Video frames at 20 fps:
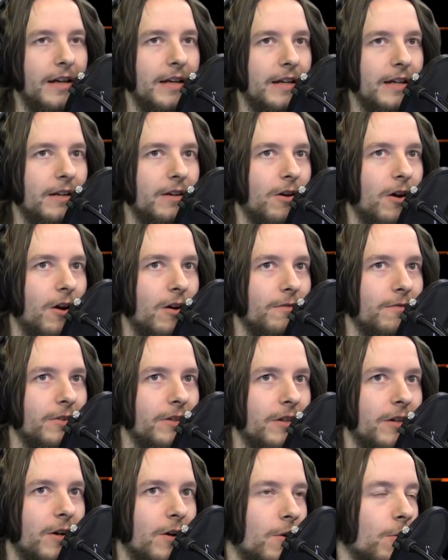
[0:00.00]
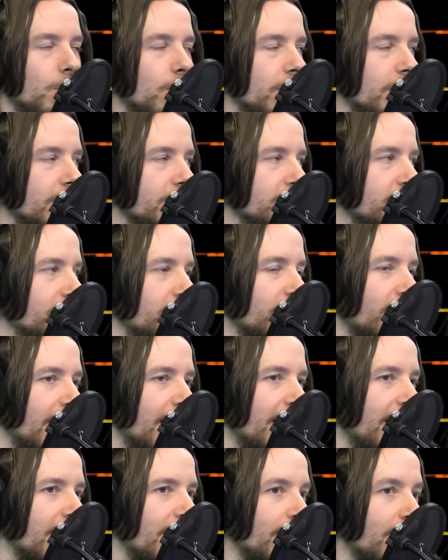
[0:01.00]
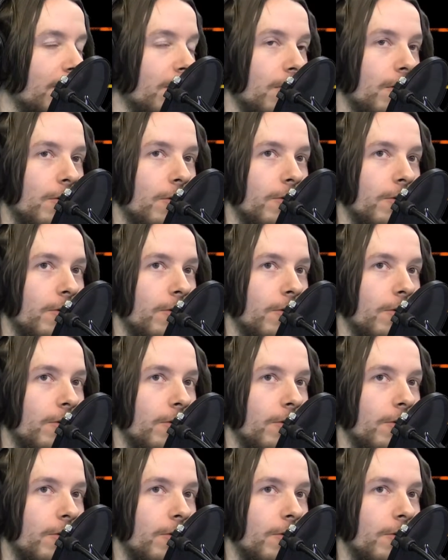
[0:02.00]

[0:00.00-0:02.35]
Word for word: Hey, Harvey, where's your hair?